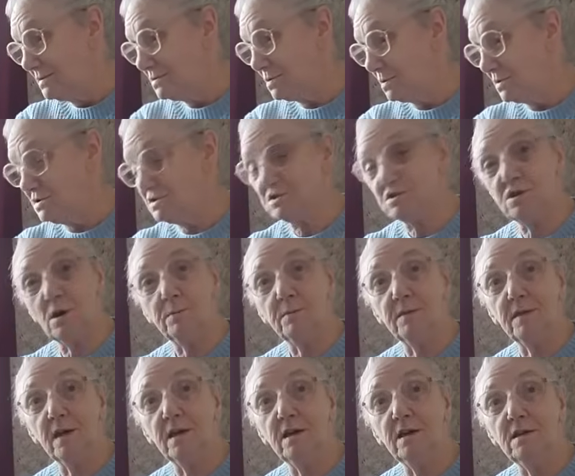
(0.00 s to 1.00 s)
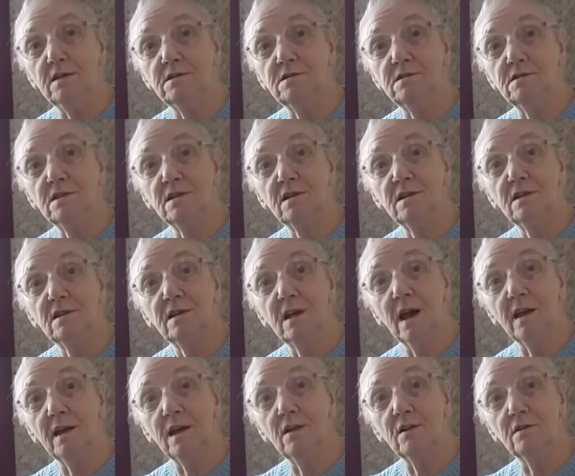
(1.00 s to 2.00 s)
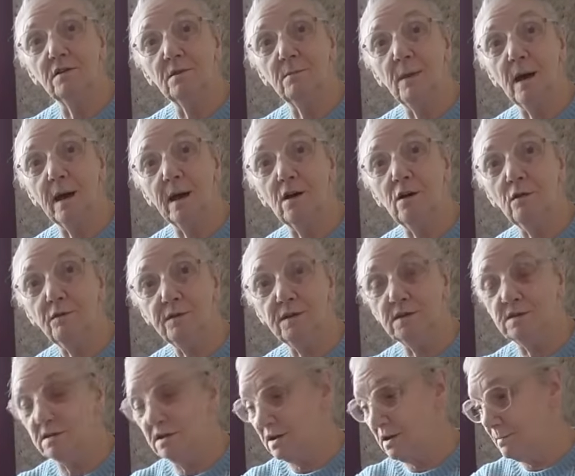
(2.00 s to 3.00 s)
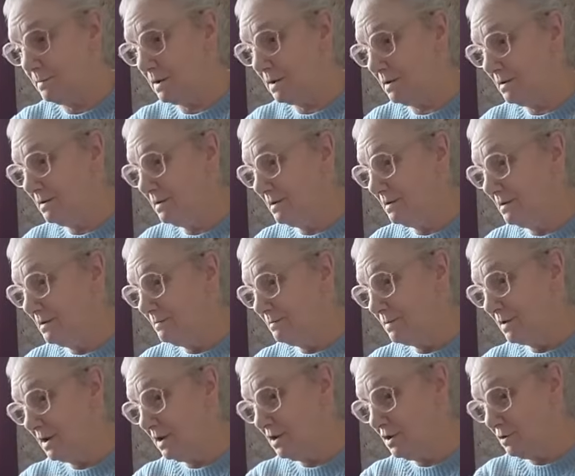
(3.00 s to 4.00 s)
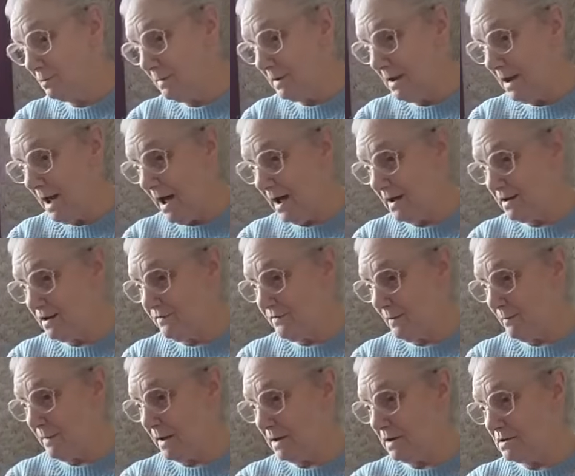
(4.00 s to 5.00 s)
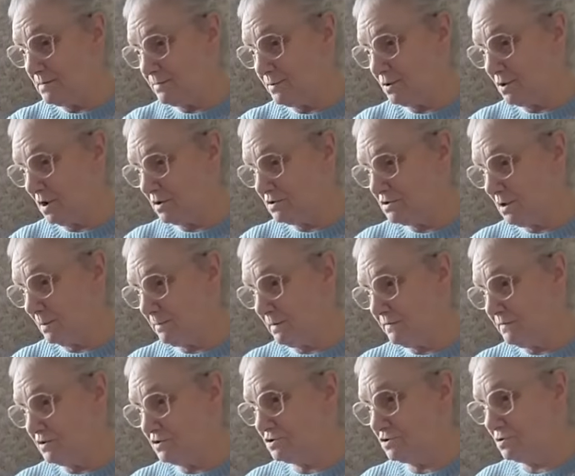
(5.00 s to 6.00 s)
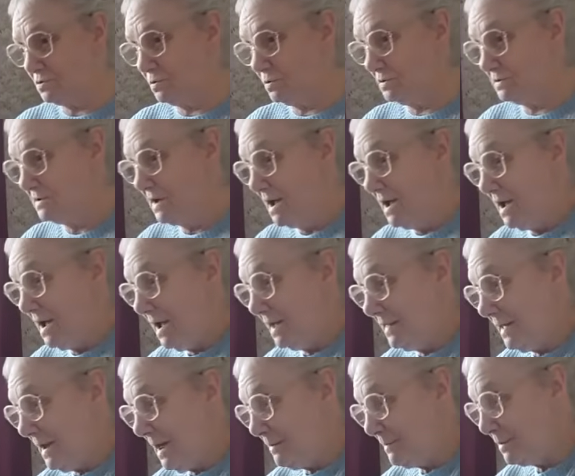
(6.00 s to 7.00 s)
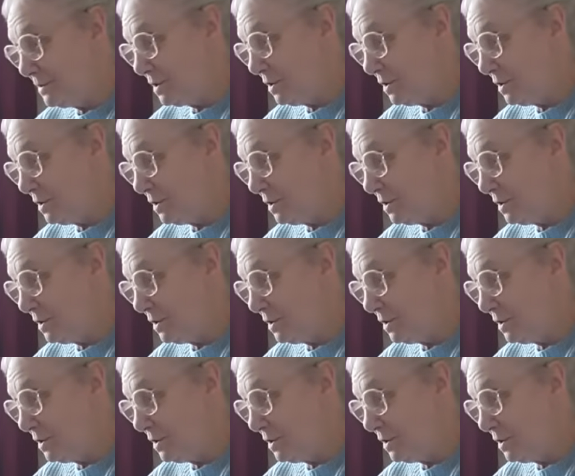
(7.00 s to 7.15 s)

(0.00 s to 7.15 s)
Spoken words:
so it stopped the heat getting onto my coffee table. But it come in handy for me to put on top of the stool, and then I